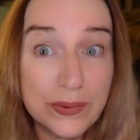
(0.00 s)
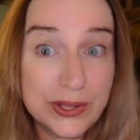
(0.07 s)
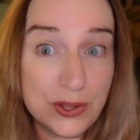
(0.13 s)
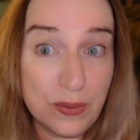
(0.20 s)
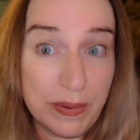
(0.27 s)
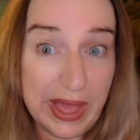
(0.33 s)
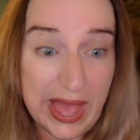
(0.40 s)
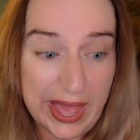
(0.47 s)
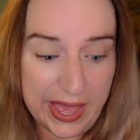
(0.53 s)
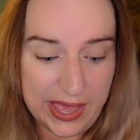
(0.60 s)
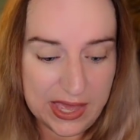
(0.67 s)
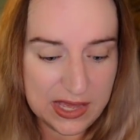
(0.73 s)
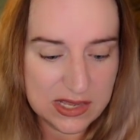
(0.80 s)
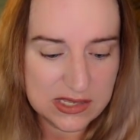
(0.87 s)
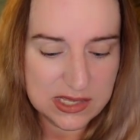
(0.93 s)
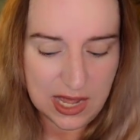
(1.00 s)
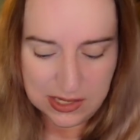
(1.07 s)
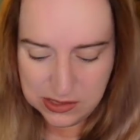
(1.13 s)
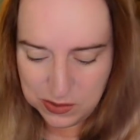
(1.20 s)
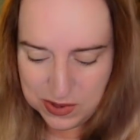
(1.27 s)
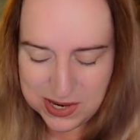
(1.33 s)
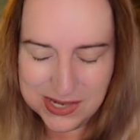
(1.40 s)
when you pay, because
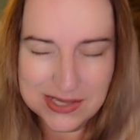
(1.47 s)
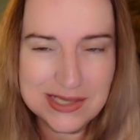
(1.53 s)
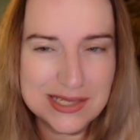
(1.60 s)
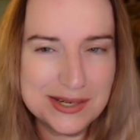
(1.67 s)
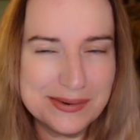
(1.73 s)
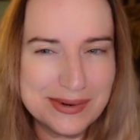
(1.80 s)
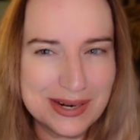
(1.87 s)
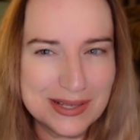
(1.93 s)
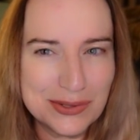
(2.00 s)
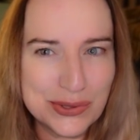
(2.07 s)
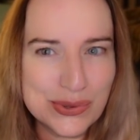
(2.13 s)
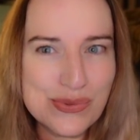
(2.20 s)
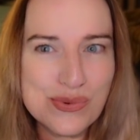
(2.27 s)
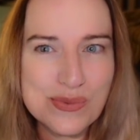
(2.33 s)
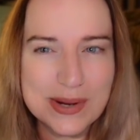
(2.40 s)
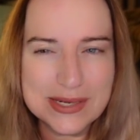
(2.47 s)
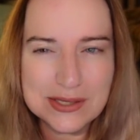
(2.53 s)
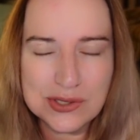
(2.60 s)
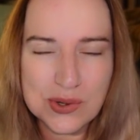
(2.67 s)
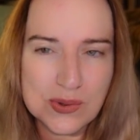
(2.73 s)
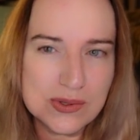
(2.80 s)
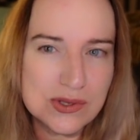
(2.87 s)
that's what I see when I look through my
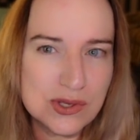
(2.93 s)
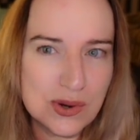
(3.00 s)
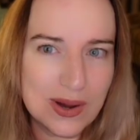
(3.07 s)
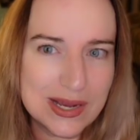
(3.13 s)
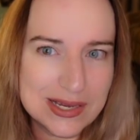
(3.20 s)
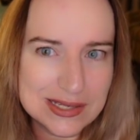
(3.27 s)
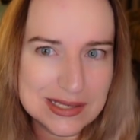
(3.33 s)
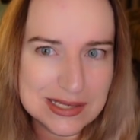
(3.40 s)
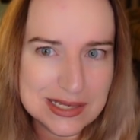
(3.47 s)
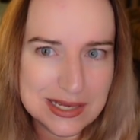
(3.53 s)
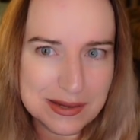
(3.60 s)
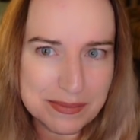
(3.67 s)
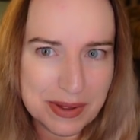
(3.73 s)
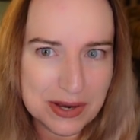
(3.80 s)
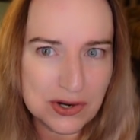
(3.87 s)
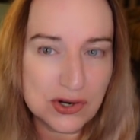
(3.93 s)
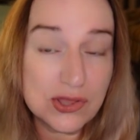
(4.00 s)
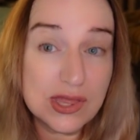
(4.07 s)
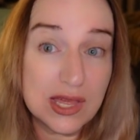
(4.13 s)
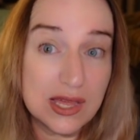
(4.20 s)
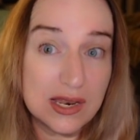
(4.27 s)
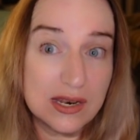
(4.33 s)
sold, so I can see it better
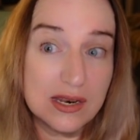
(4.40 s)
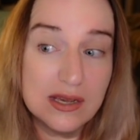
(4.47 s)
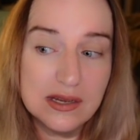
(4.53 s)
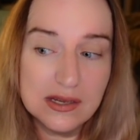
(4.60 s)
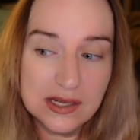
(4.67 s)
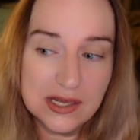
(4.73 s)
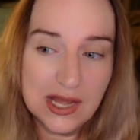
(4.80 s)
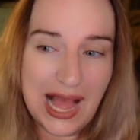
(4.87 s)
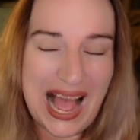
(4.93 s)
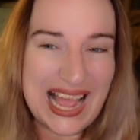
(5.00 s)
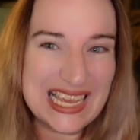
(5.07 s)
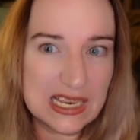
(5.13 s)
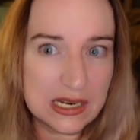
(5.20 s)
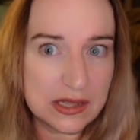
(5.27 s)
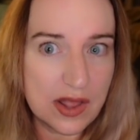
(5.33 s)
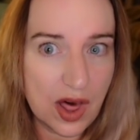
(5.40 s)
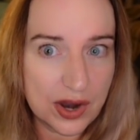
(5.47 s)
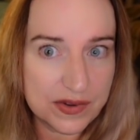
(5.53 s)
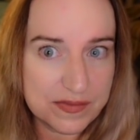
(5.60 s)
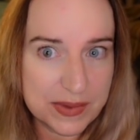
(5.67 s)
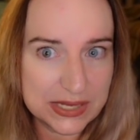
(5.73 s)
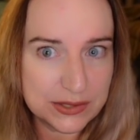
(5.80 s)
than I get a lot
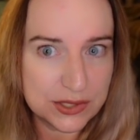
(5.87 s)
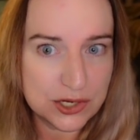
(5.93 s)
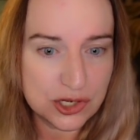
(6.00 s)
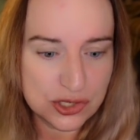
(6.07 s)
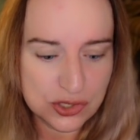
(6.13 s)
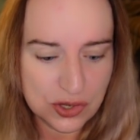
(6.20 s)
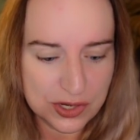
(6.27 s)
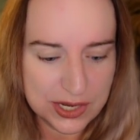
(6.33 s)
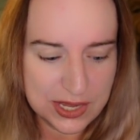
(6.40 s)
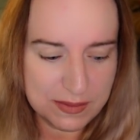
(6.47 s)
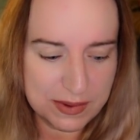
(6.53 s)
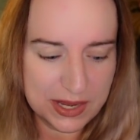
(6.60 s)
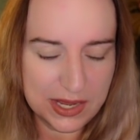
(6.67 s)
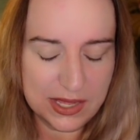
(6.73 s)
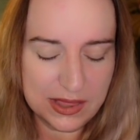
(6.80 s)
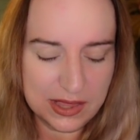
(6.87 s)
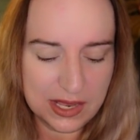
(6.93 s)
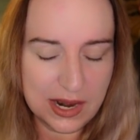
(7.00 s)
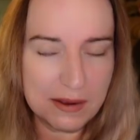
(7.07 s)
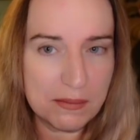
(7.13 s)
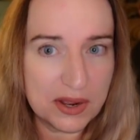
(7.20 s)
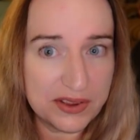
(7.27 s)
of messages on eBay and
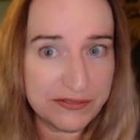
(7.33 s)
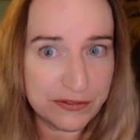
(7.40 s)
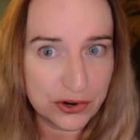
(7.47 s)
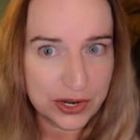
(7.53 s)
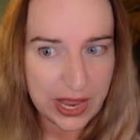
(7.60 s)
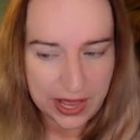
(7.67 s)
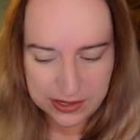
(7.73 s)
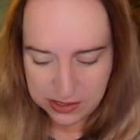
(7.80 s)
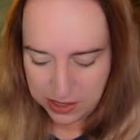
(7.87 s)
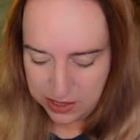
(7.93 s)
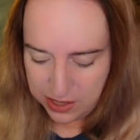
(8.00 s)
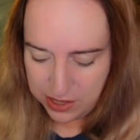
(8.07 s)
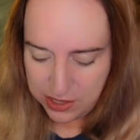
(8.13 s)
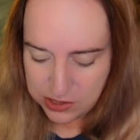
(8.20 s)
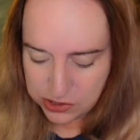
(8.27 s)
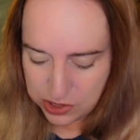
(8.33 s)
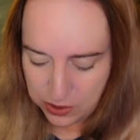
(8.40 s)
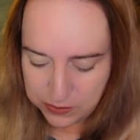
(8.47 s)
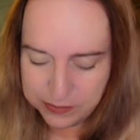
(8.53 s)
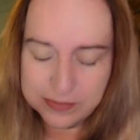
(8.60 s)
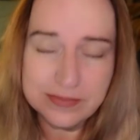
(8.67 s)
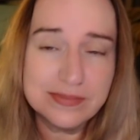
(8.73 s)
then I might forget.
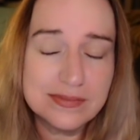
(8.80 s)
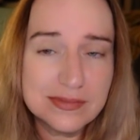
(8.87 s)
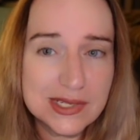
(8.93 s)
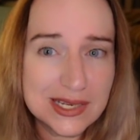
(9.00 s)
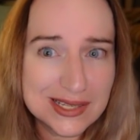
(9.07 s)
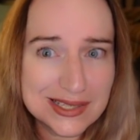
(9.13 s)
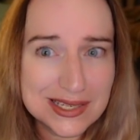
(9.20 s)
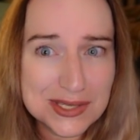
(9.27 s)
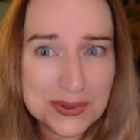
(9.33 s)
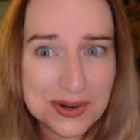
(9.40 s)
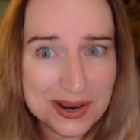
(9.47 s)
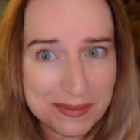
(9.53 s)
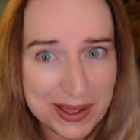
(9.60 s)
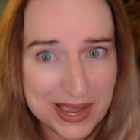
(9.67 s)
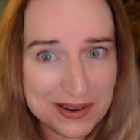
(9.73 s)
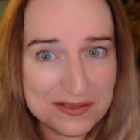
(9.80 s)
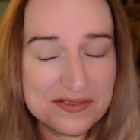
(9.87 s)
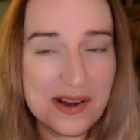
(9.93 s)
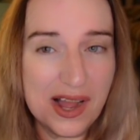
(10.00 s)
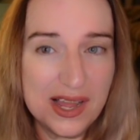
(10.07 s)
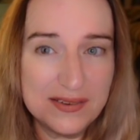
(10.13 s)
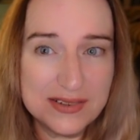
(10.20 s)
So this one I paid
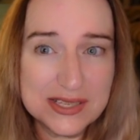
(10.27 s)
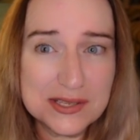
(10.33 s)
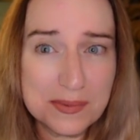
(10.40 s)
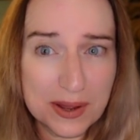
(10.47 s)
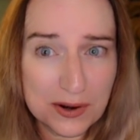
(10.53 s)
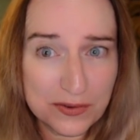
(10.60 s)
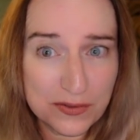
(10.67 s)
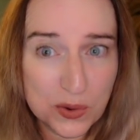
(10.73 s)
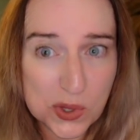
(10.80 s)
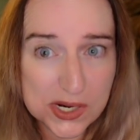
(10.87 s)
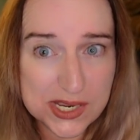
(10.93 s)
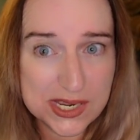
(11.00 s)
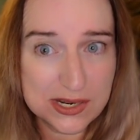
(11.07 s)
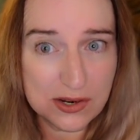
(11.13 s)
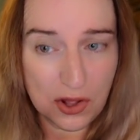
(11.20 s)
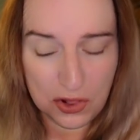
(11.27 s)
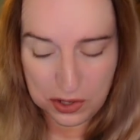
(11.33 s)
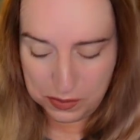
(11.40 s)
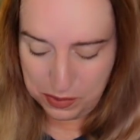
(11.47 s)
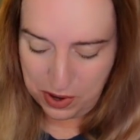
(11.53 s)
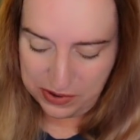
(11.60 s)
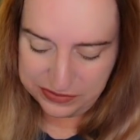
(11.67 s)
five. It's about a fourteen
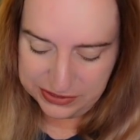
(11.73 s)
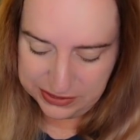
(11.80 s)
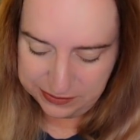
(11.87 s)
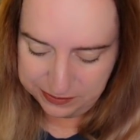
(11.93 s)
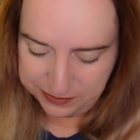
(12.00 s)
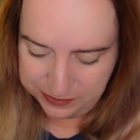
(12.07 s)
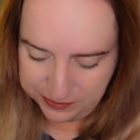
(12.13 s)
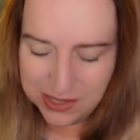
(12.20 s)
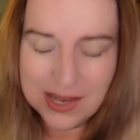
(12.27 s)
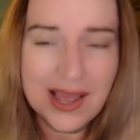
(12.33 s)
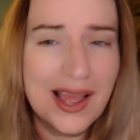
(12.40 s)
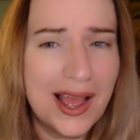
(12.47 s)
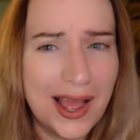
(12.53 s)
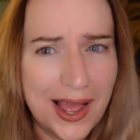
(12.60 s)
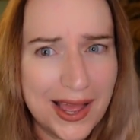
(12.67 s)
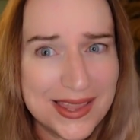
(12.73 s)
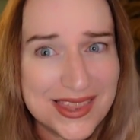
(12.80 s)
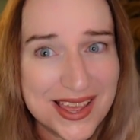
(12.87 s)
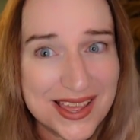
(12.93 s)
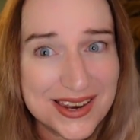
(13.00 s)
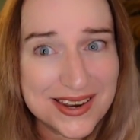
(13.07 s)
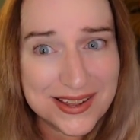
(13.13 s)
dollar profit.
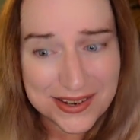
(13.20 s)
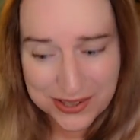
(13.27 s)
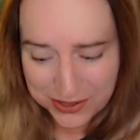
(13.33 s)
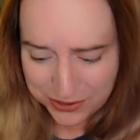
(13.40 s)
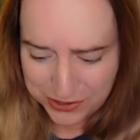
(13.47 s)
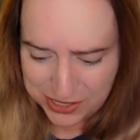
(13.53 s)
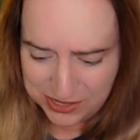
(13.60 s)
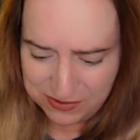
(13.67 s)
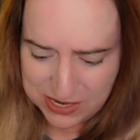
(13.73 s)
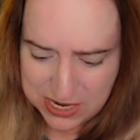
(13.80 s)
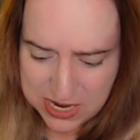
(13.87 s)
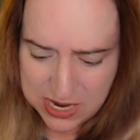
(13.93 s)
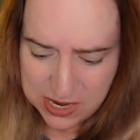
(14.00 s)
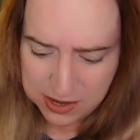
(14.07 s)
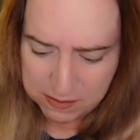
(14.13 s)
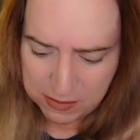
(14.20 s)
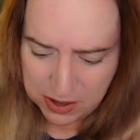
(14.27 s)
And then another D V D,